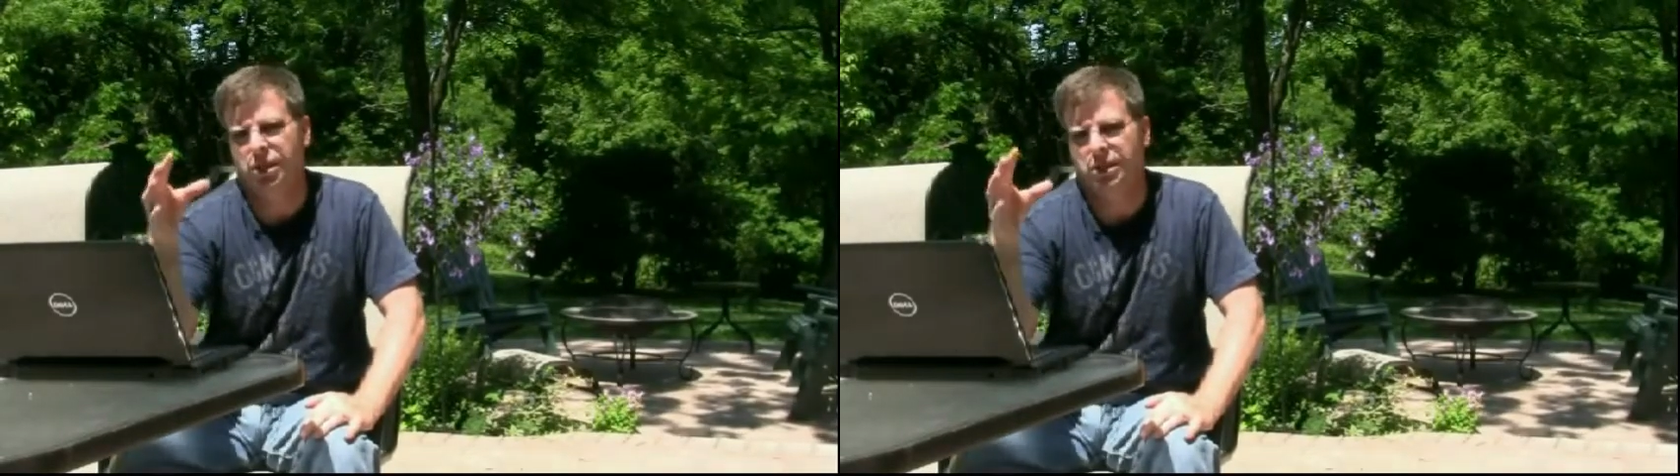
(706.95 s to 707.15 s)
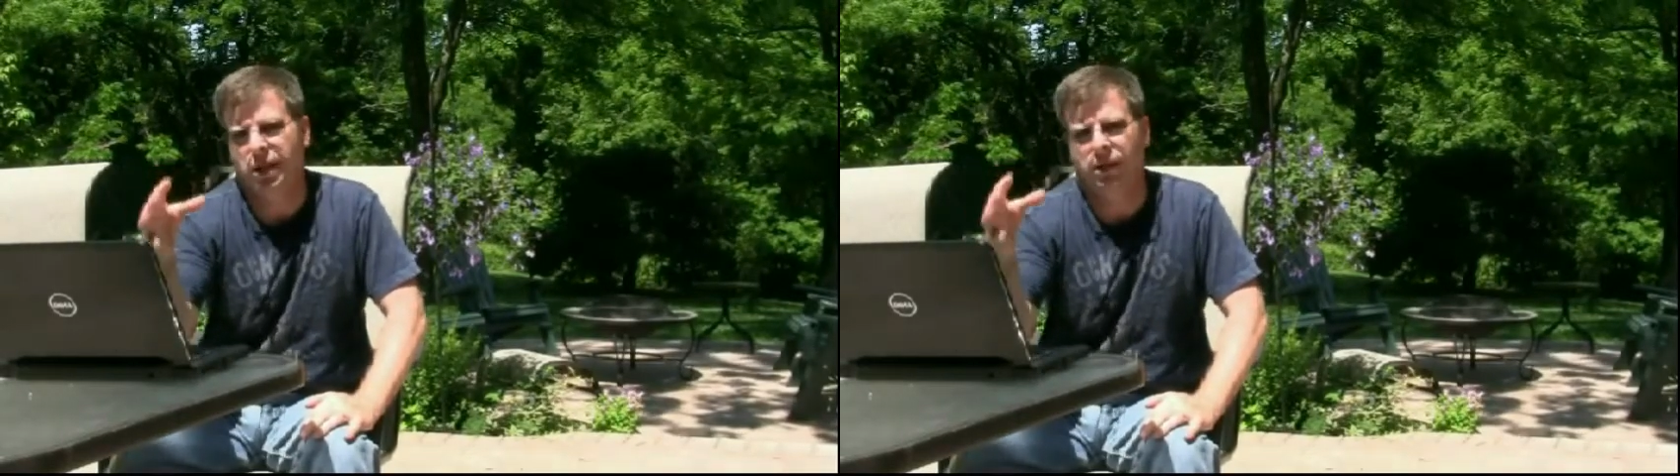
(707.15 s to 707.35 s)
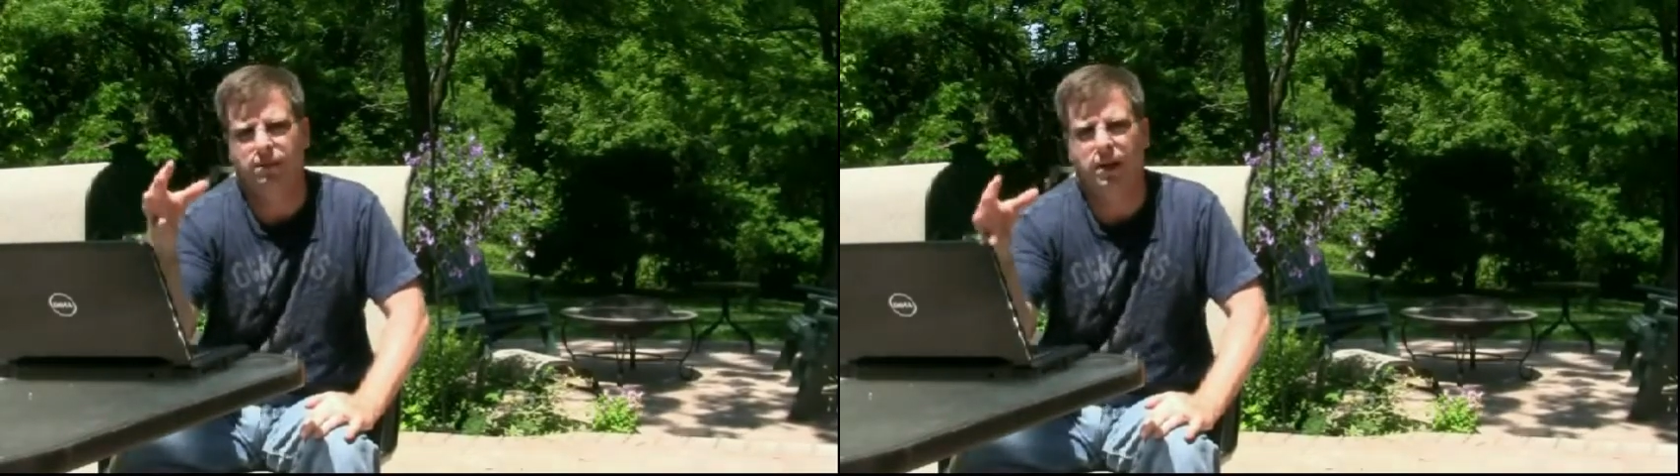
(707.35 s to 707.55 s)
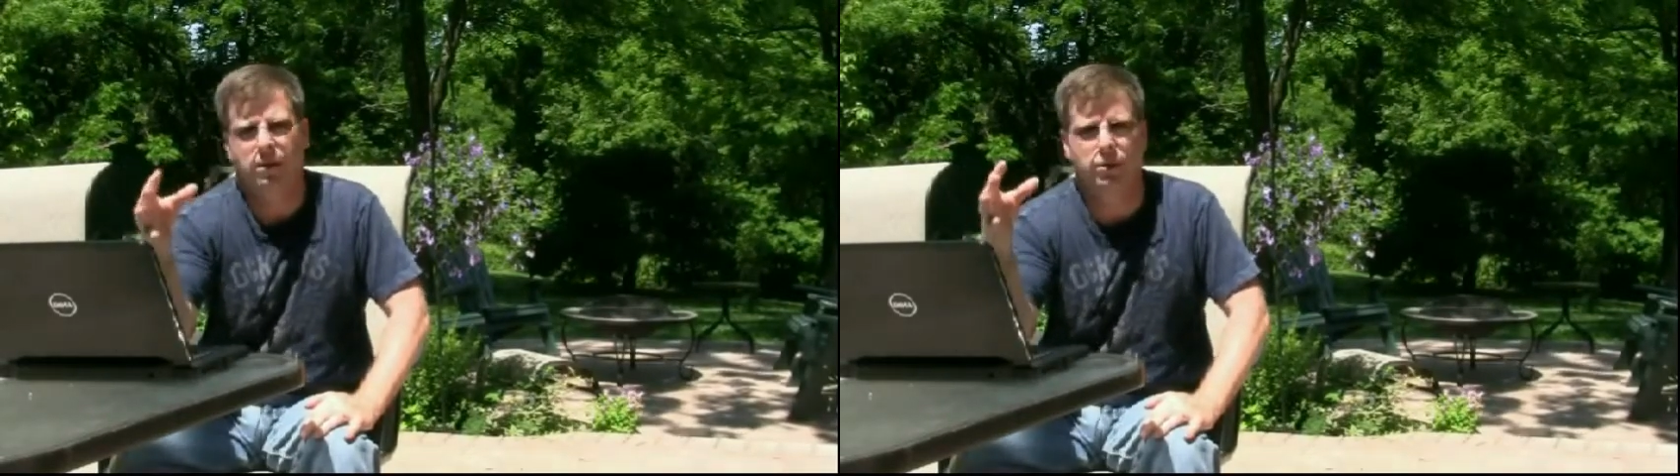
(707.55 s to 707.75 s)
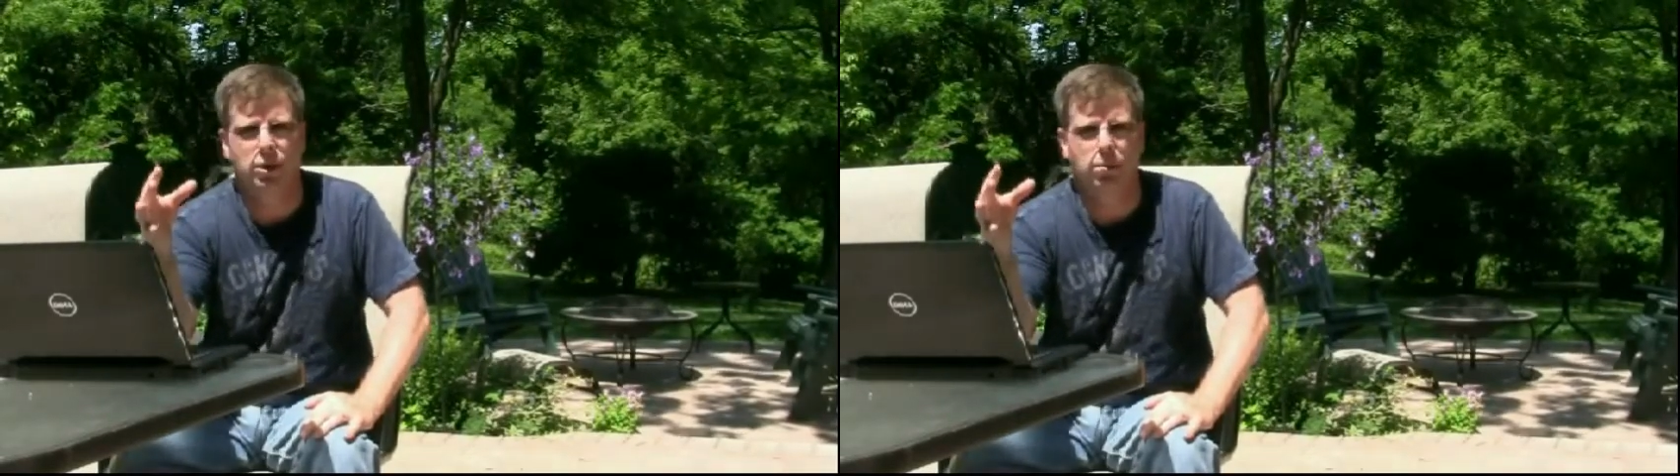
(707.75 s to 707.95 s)
discount of
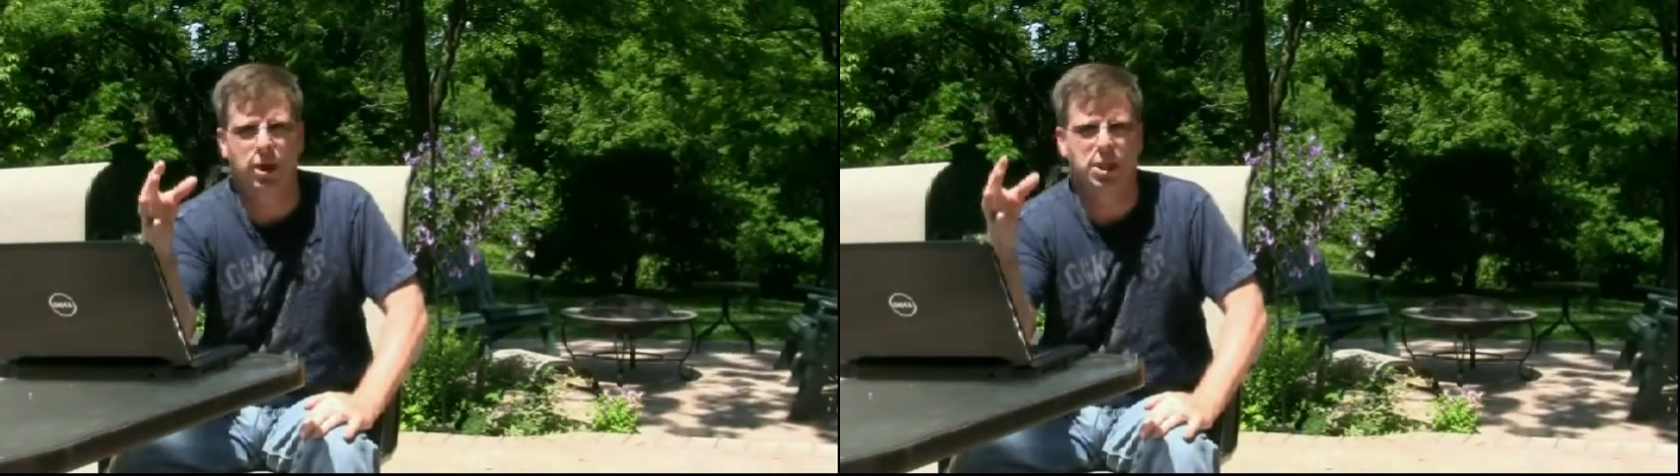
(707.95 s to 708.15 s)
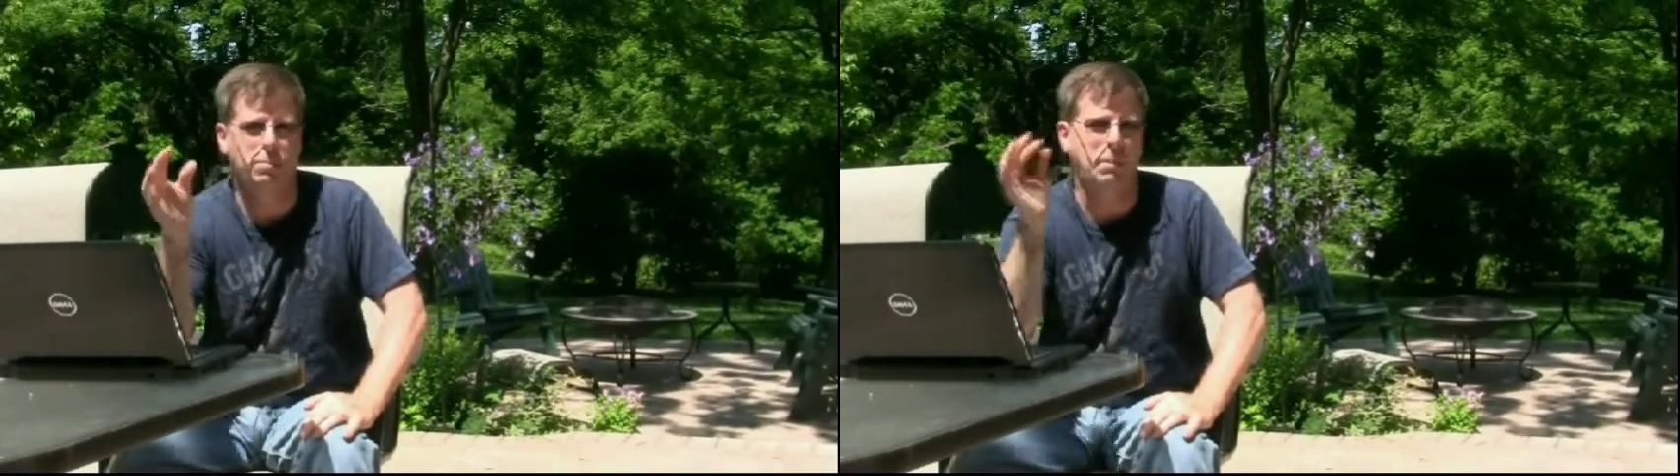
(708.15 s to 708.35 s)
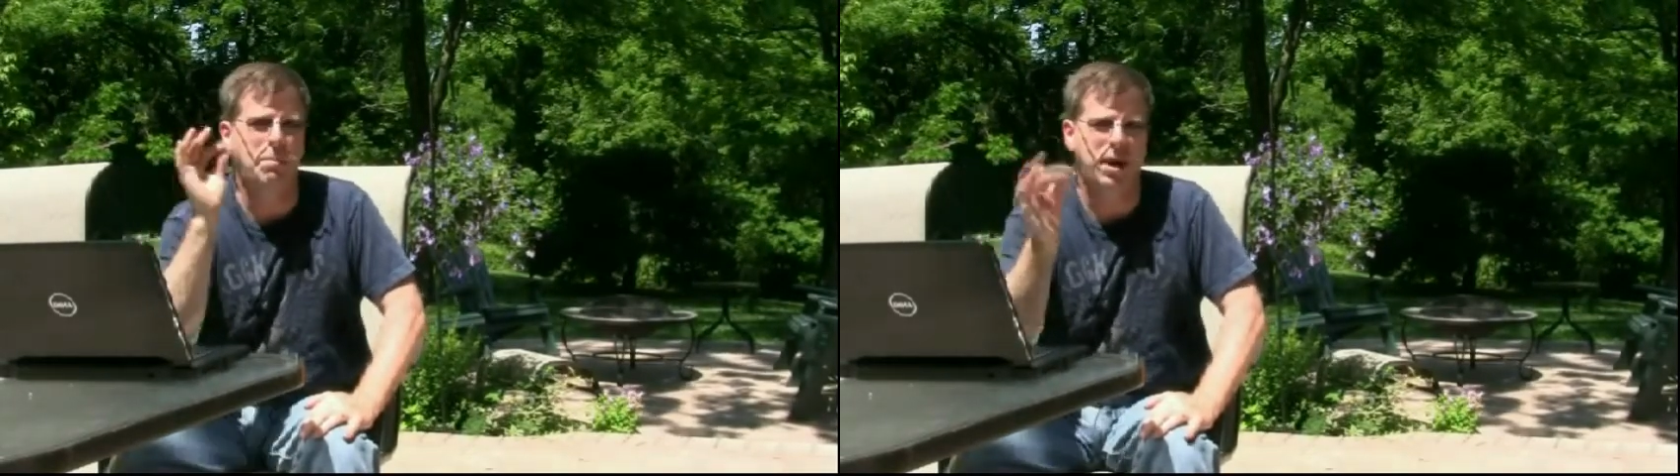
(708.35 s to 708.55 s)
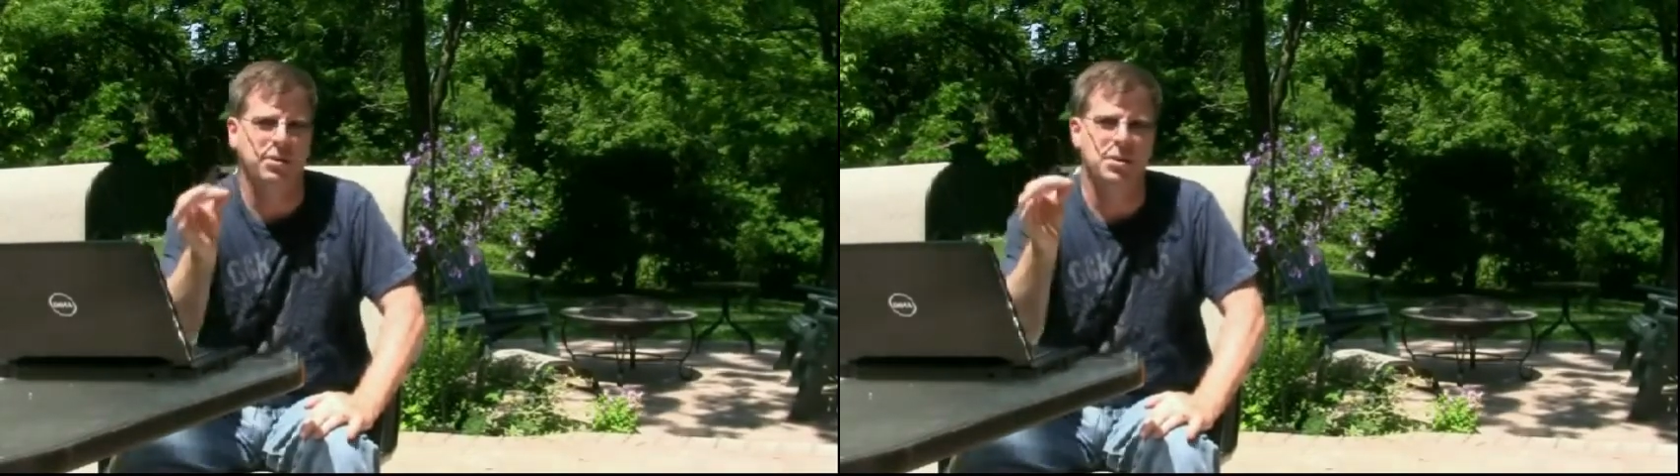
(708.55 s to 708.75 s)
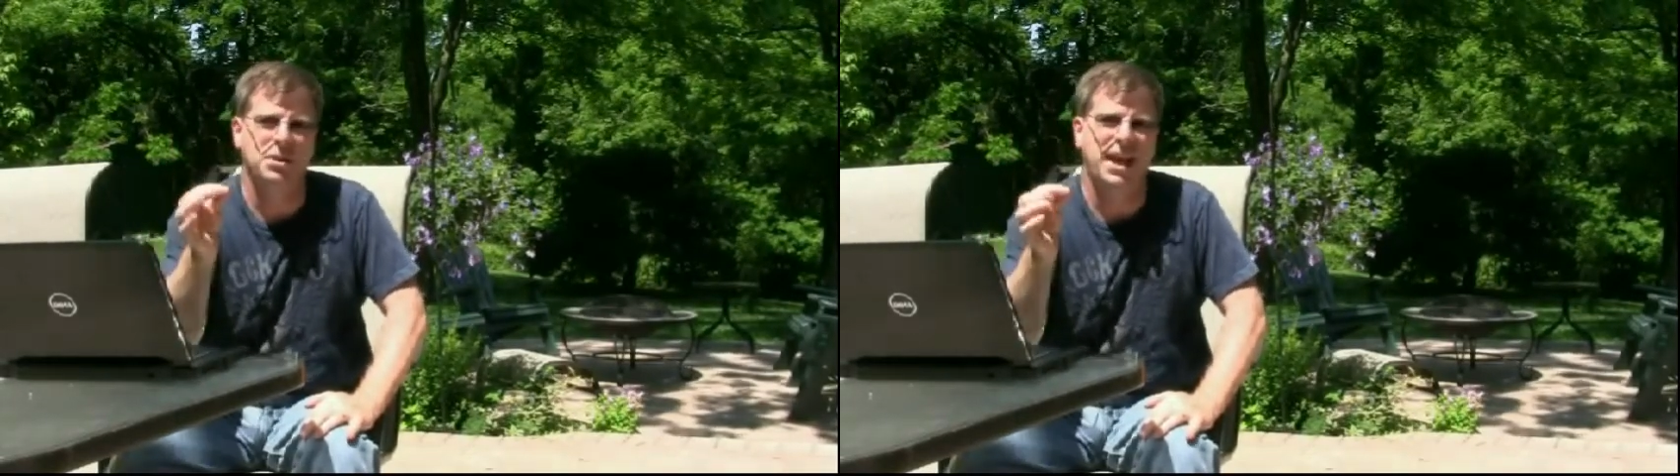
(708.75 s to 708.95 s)
500 bucks, but
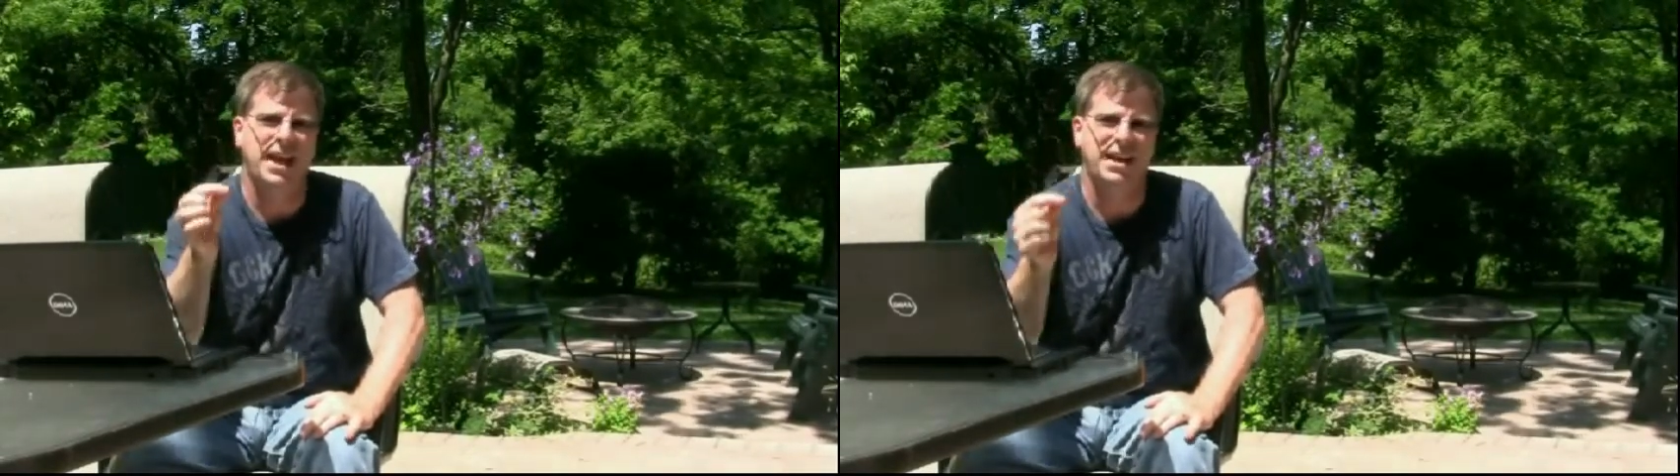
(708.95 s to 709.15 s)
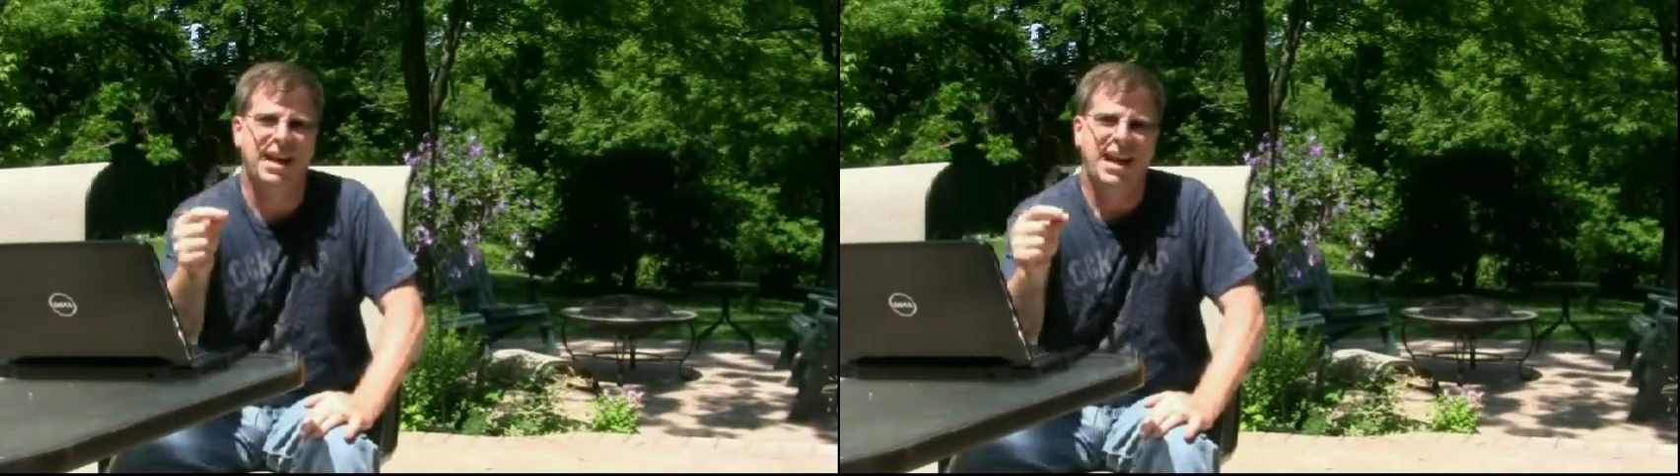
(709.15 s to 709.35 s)
better than that,